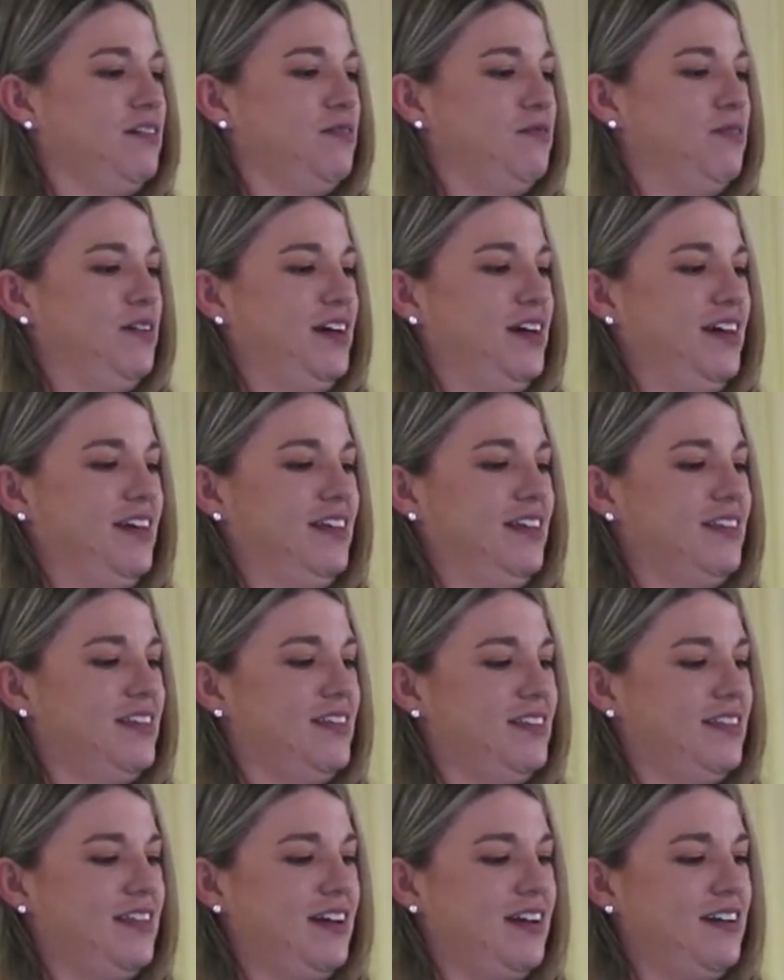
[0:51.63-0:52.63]
with
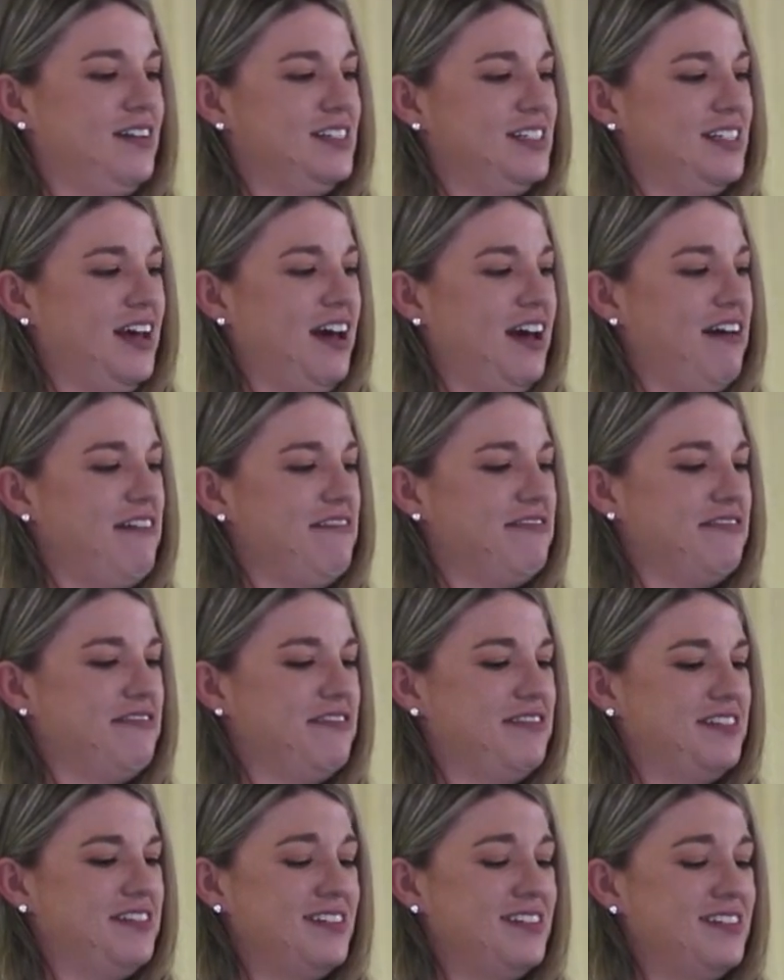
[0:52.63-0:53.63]
your stuff.
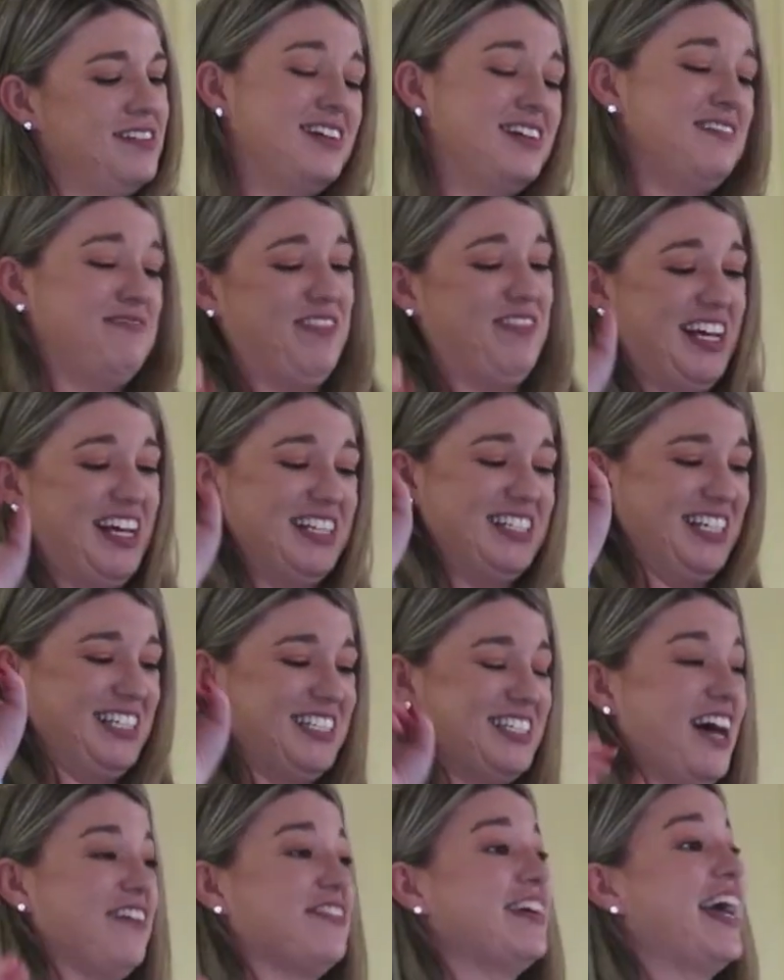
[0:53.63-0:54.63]
Fancy
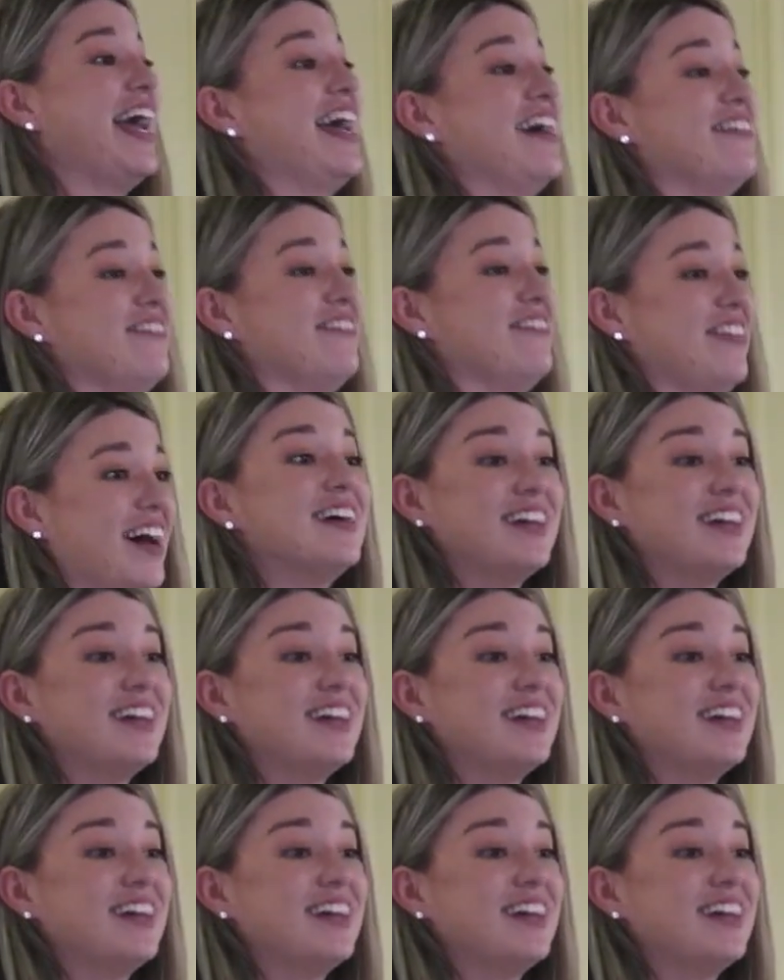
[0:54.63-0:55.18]
stuff, Canva.